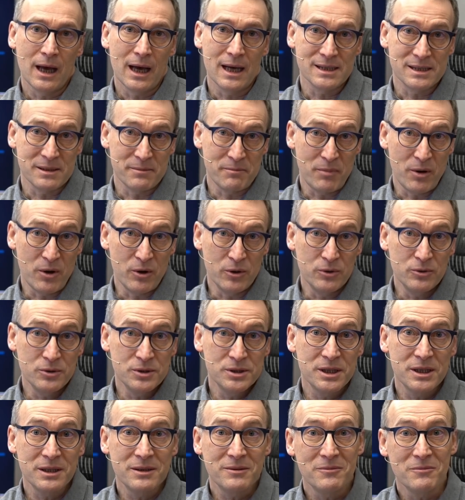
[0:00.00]
As a
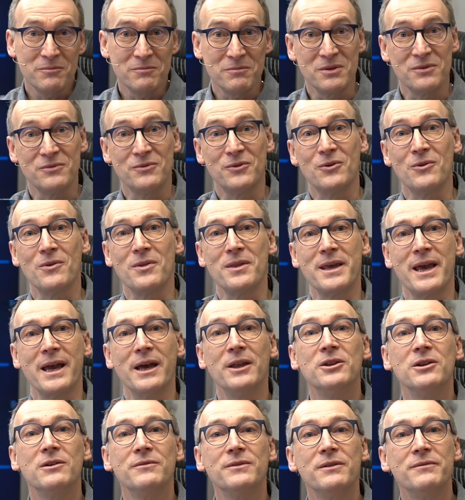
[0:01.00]
bonus, before the
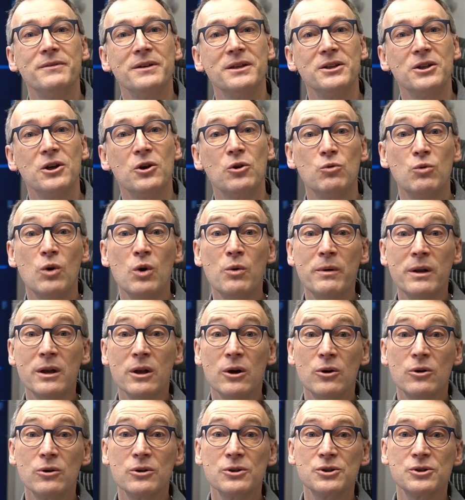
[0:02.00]
end of the video, we will
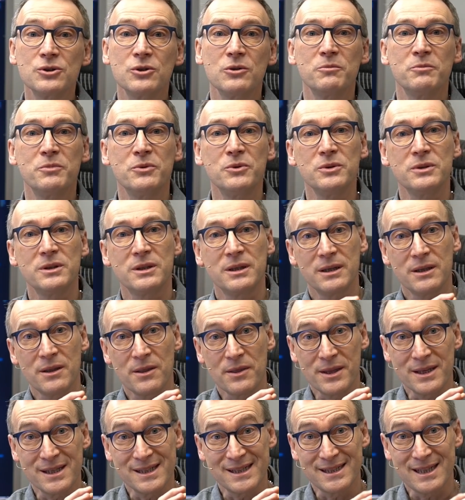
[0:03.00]
also put uh,
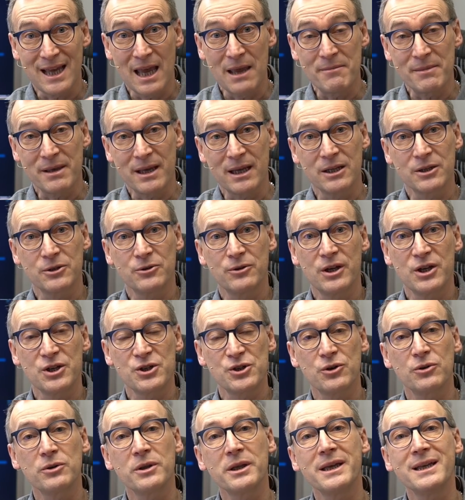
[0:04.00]
the same
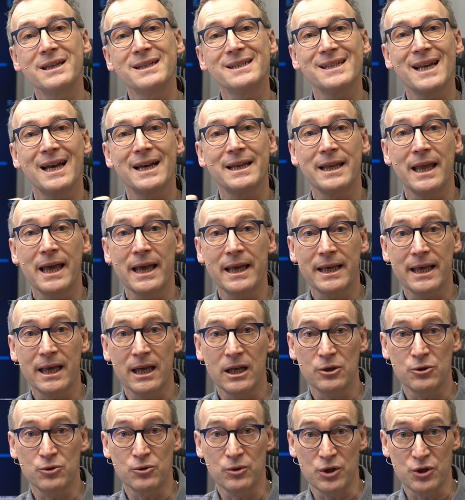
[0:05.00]
calculation inside a
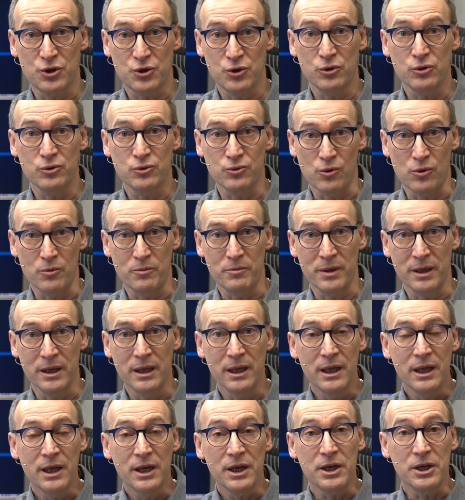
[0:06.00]
calculation group
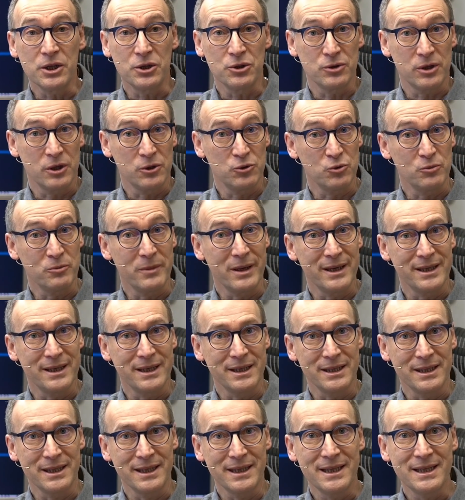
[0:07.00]
in order to make
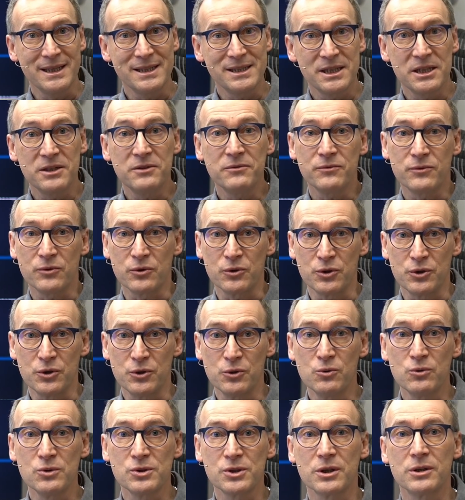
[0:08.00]
it easy for
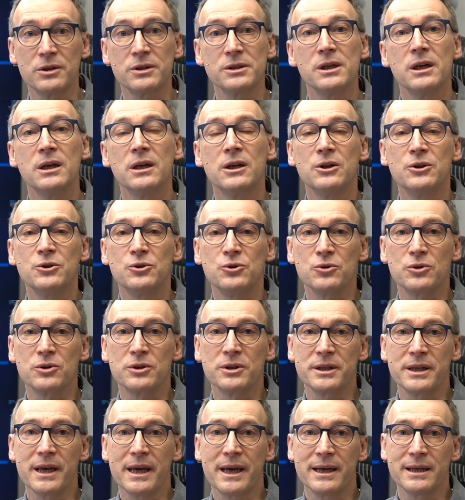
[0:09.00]
users to
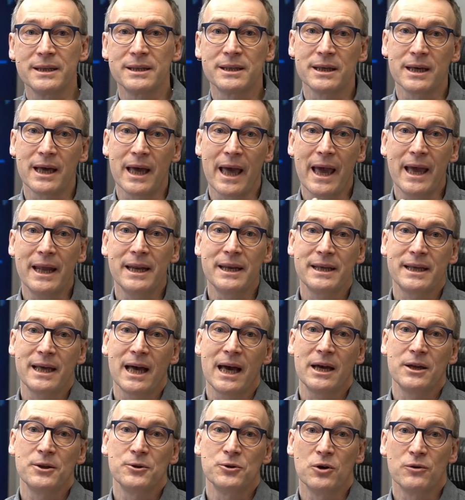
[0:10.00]
create any
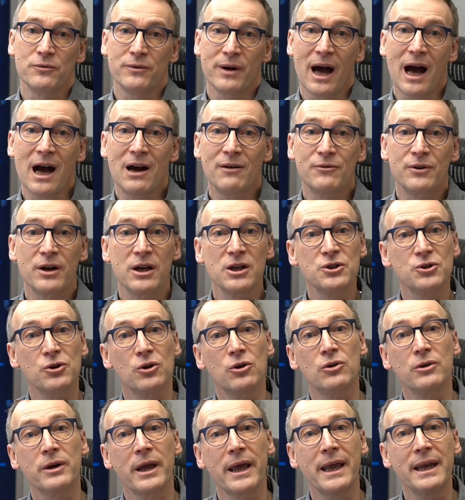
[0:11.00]
kind of average
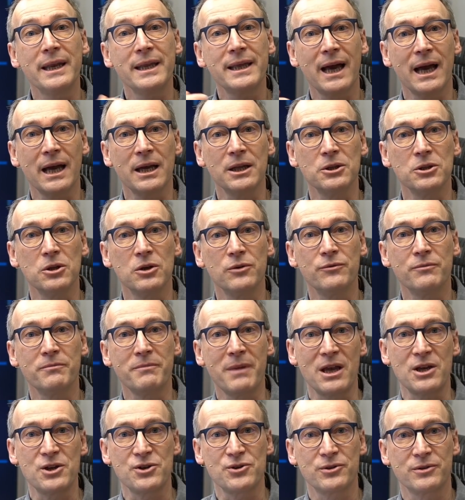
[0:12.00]
or any kind of
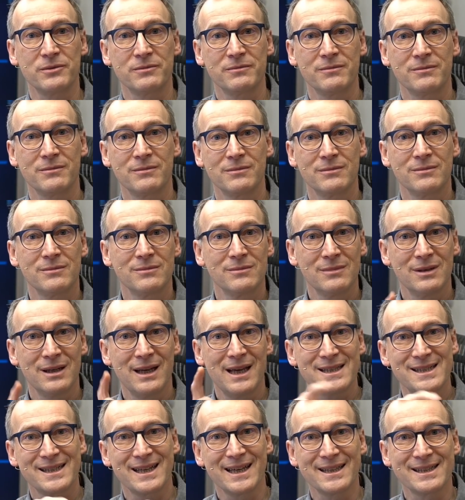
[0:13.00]
measure.
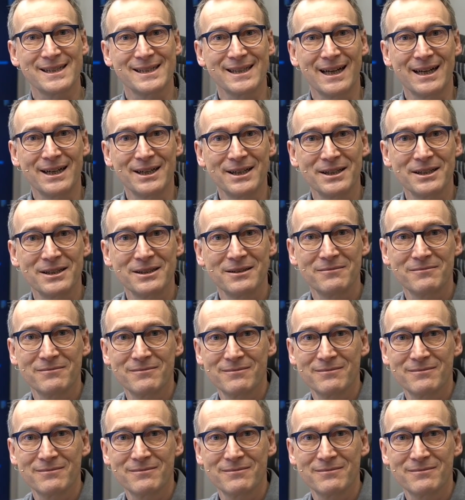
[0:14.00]
Let's get started.